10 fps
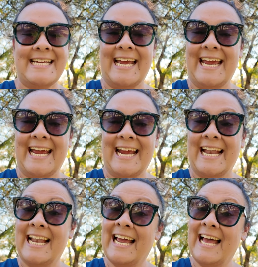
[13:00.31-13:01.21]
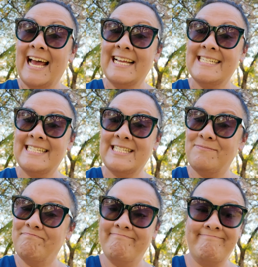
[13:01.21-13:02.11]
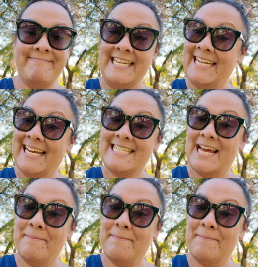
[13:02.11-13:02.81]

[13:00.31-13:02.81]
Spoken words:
And see you next time.